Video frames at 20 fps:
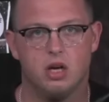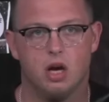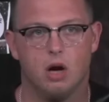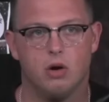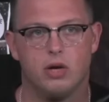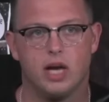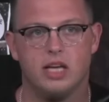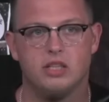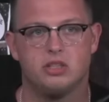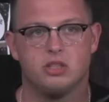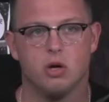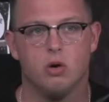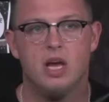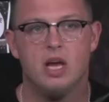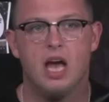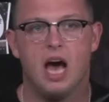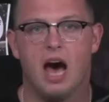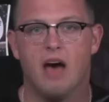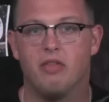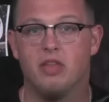Okay, so
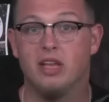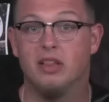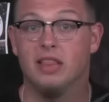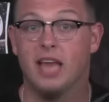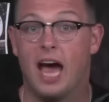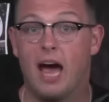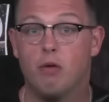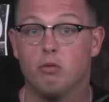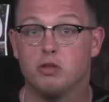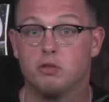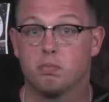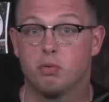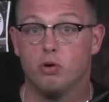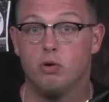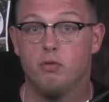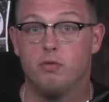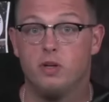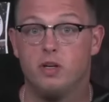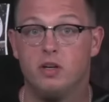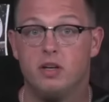I think that was
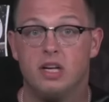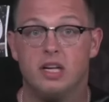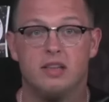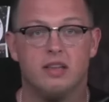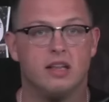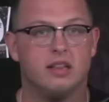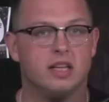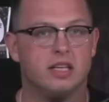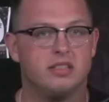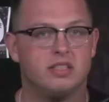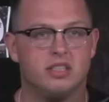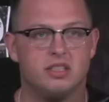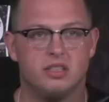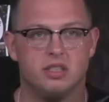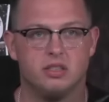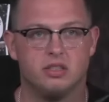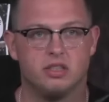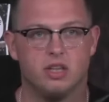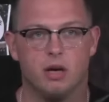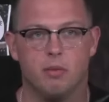proven that this
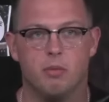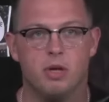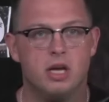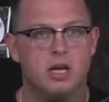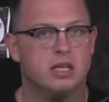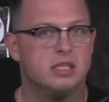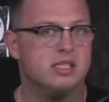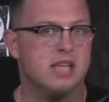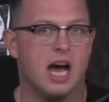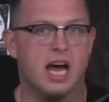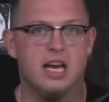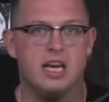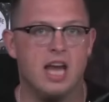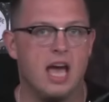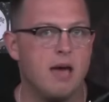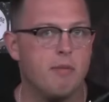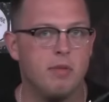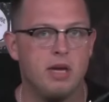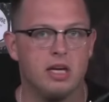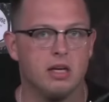isn't some
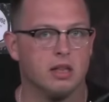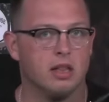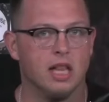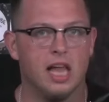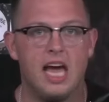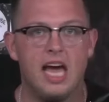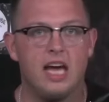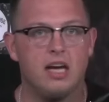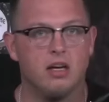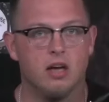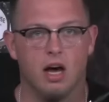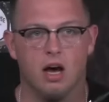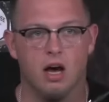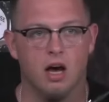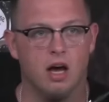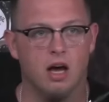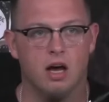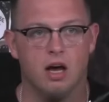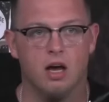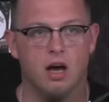dynamic leg
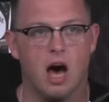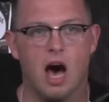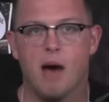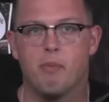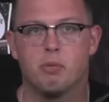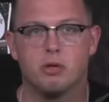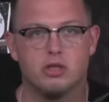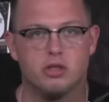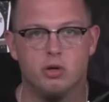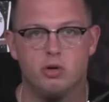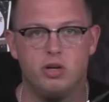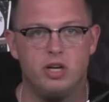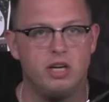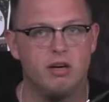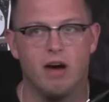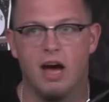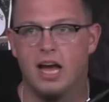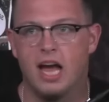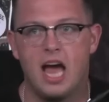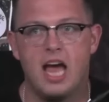uh, opportunity
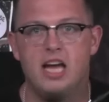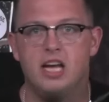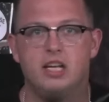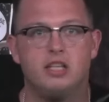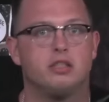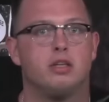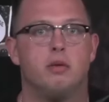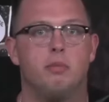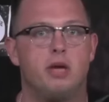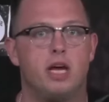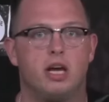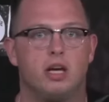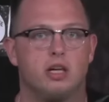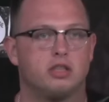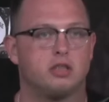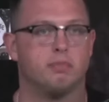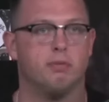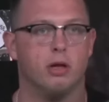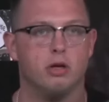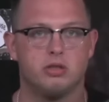like, hey, he's going to be an
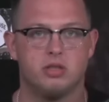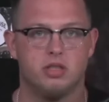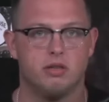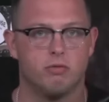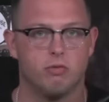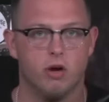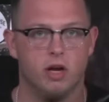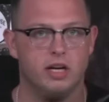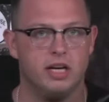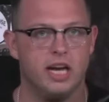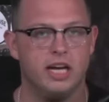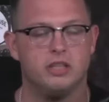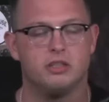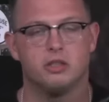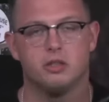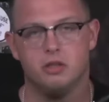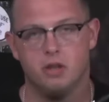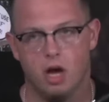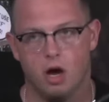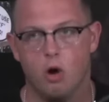explosive run
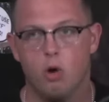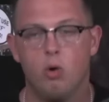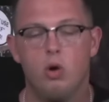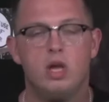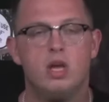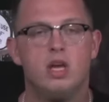nature. No,